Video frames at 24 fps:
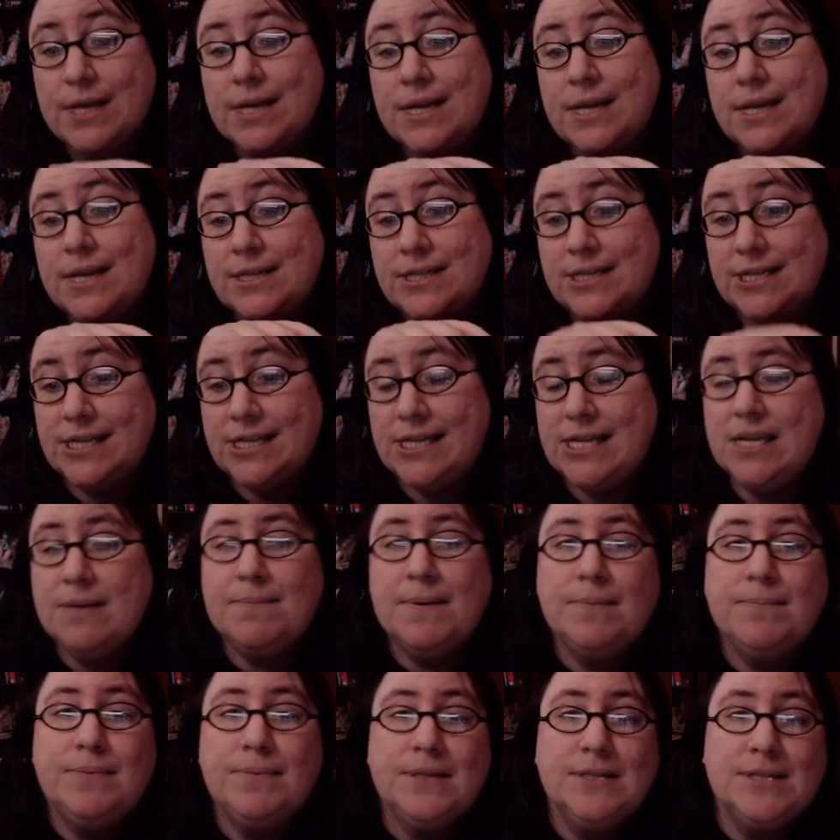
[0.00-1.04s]
to keep
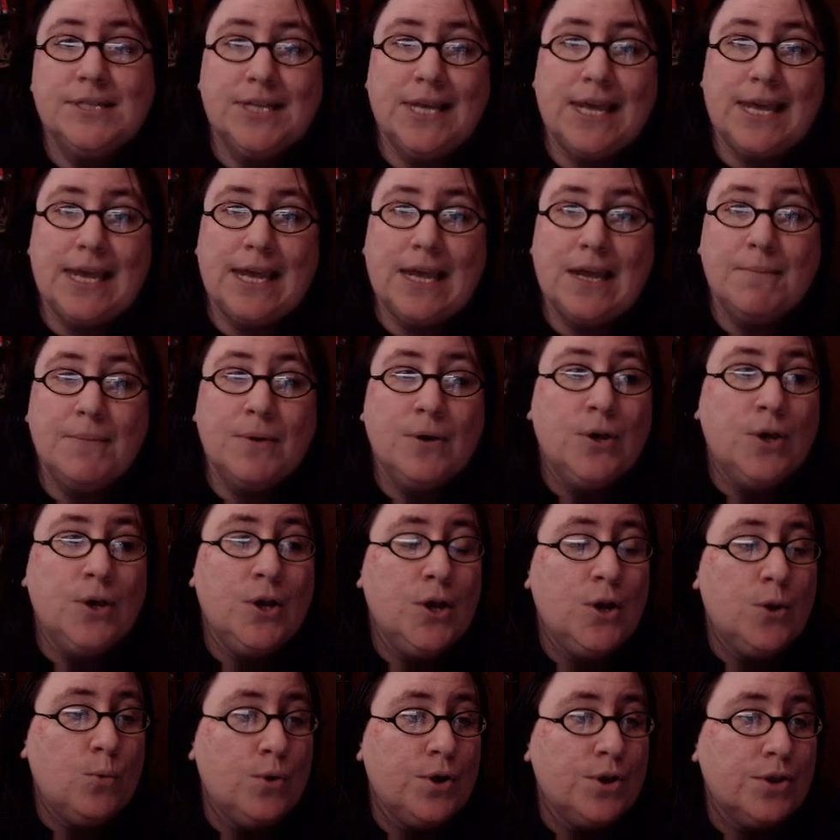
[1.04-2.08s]
up this game
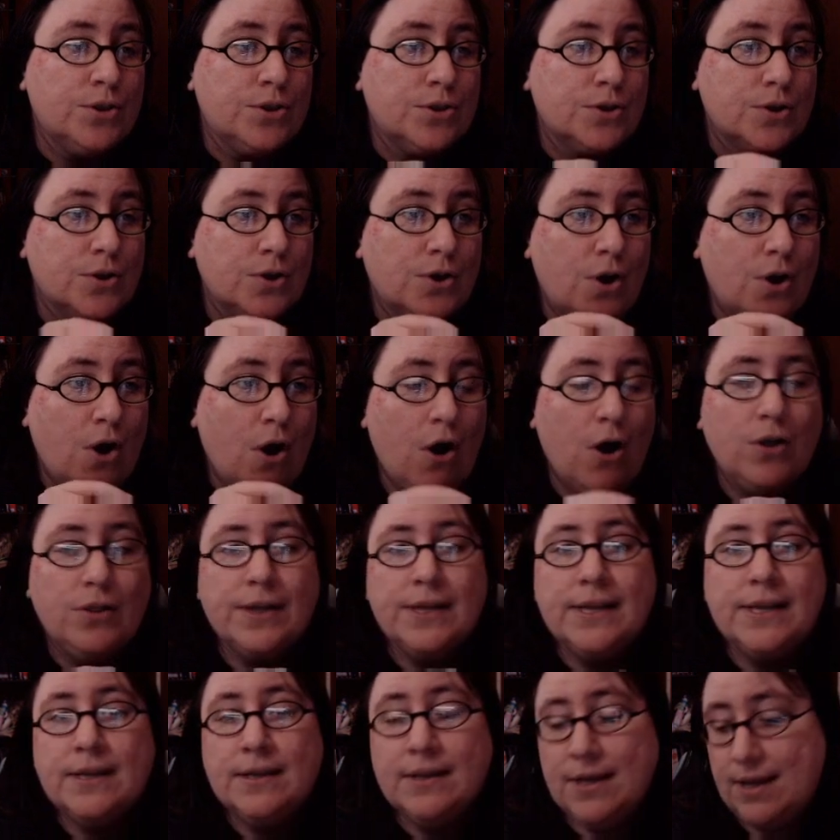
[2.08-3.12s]
with
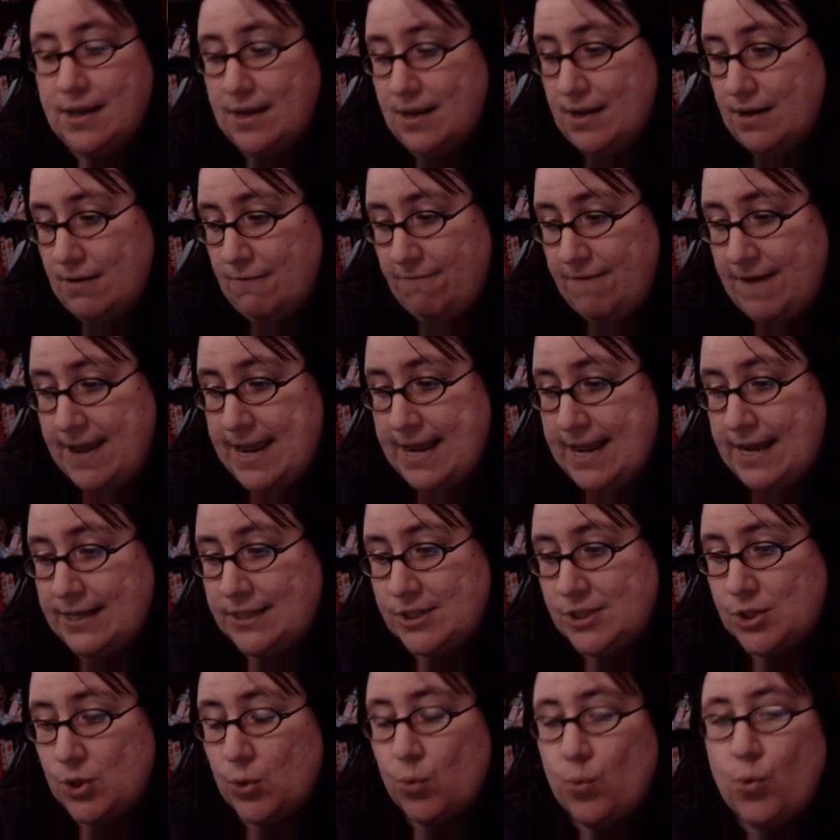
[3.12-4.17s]
calling
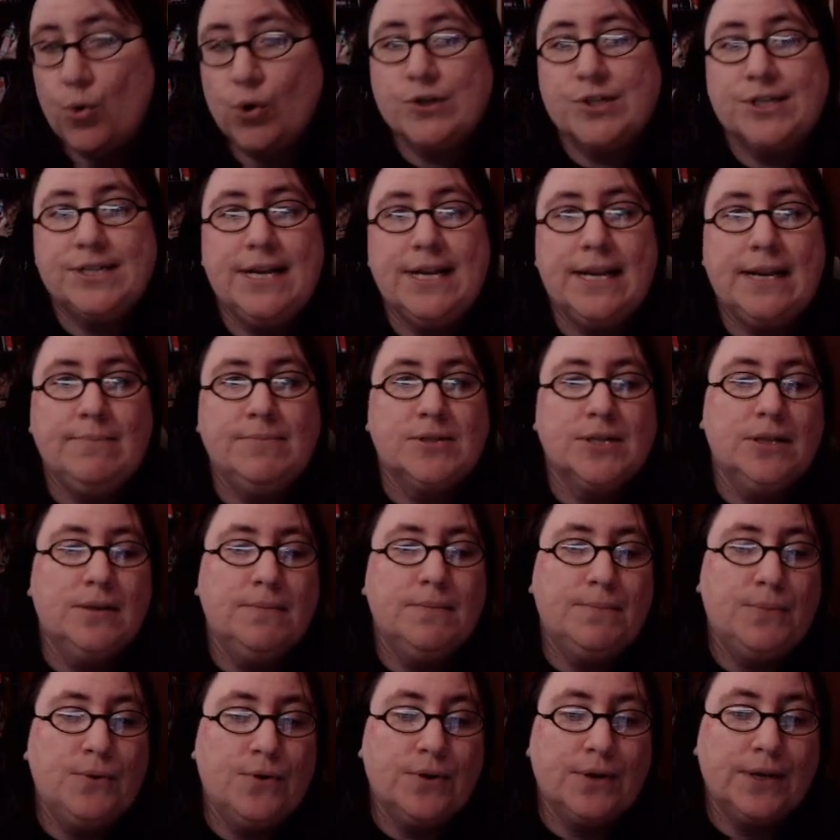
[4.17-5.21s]
fans the worst names in the
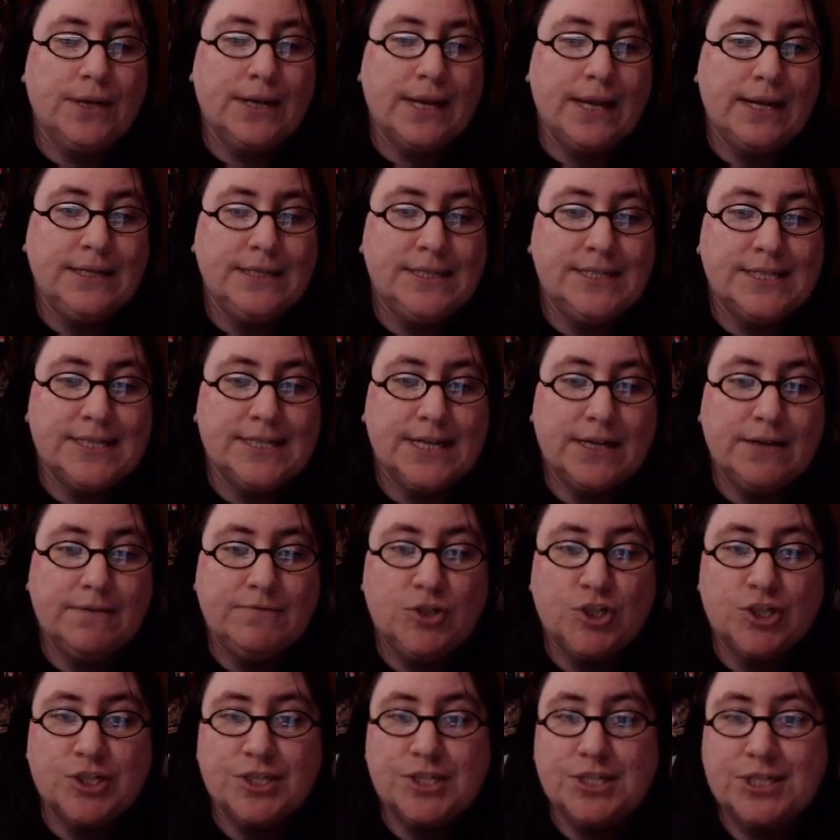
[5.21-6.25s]
book, and instead of
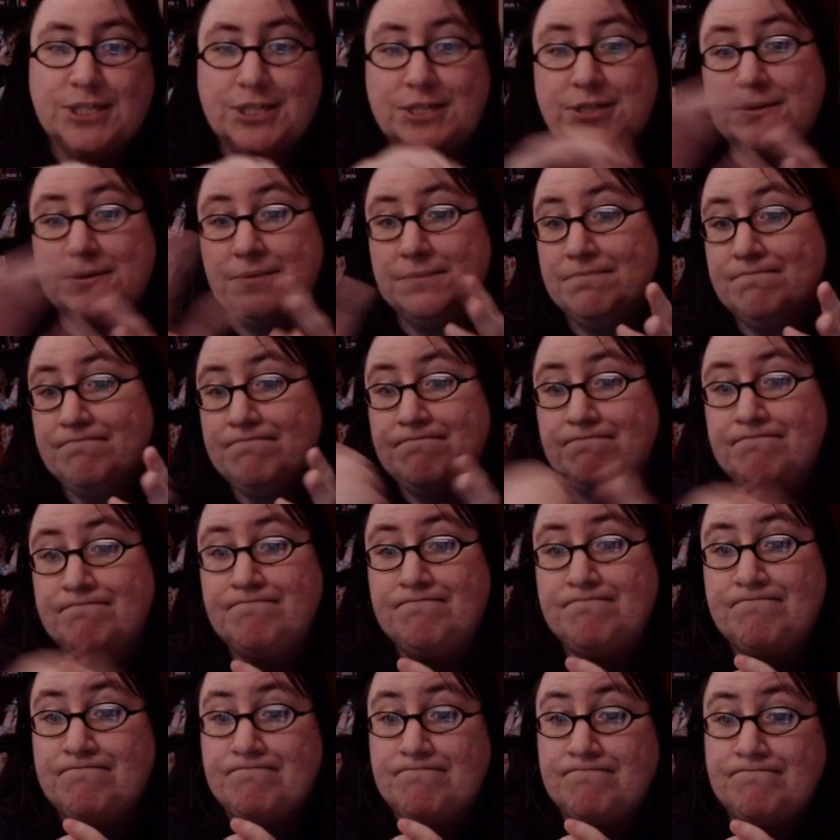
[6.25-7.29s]
just,
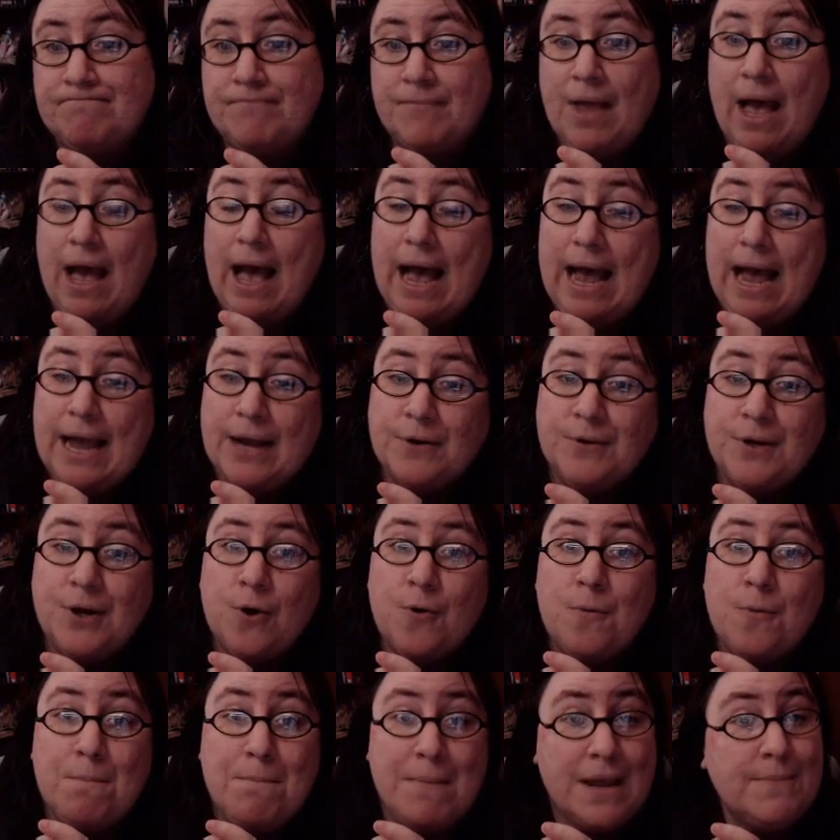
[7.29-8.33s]
I don't
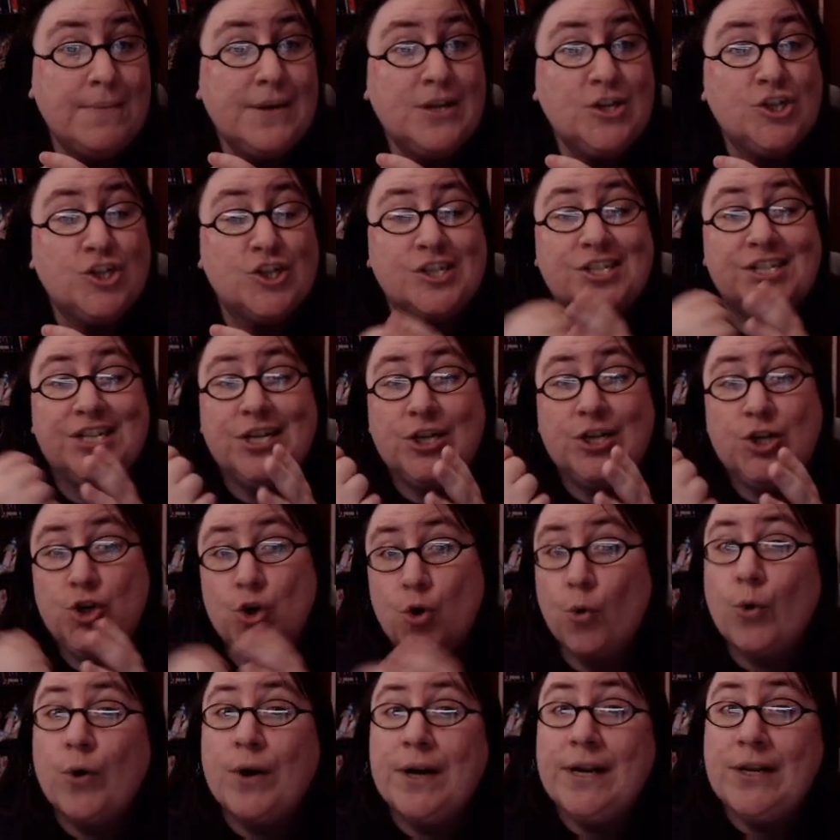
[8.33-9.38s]
know, maybe just
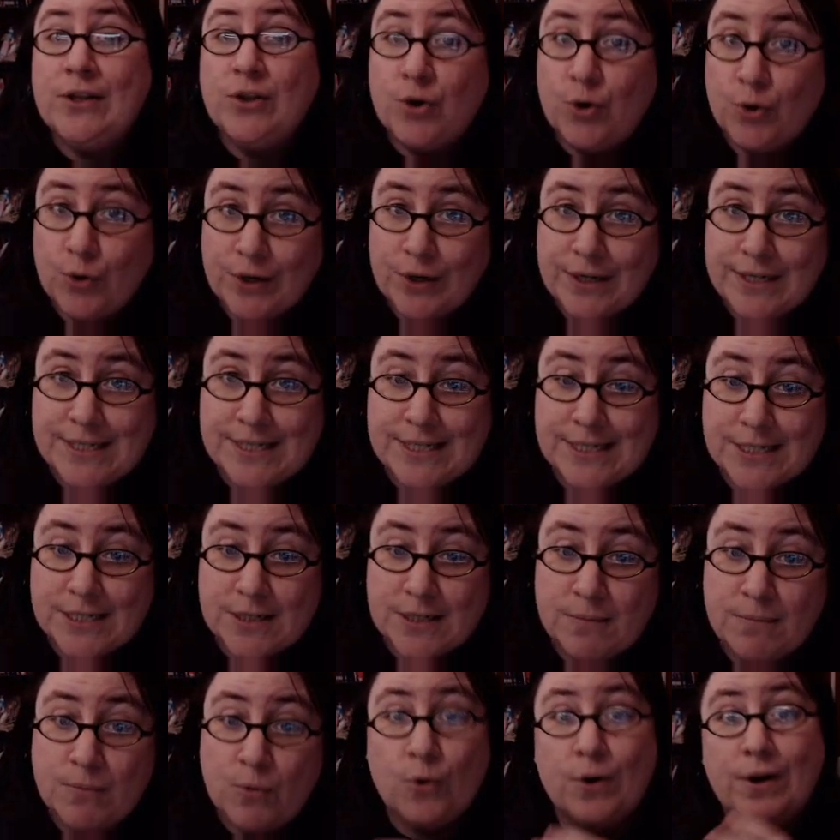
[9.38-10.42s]
ignoring the
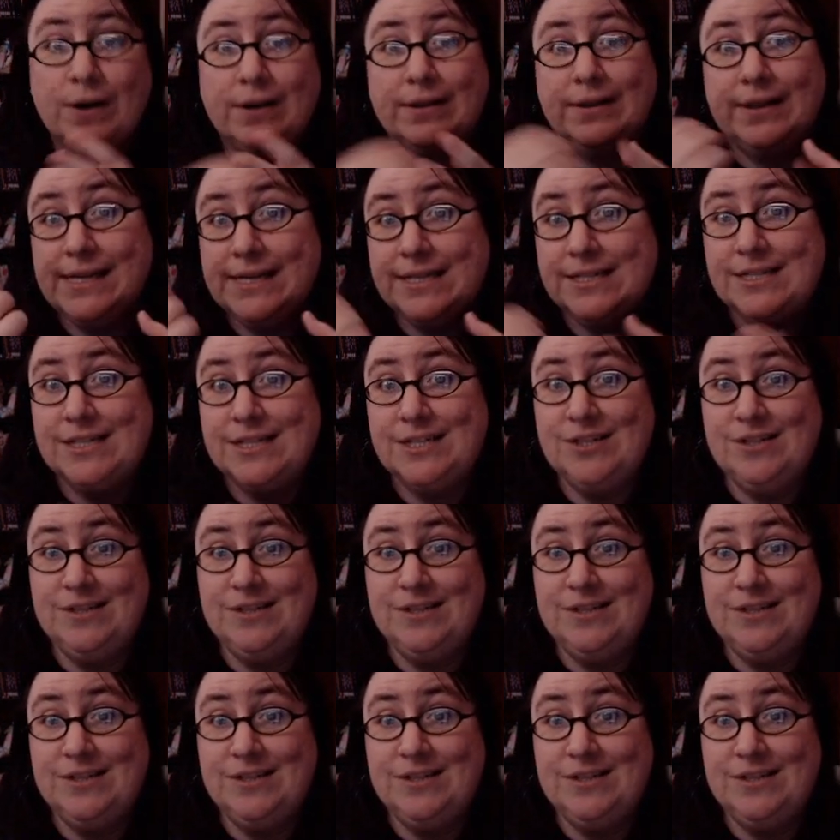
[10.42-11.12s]
criticism, or at least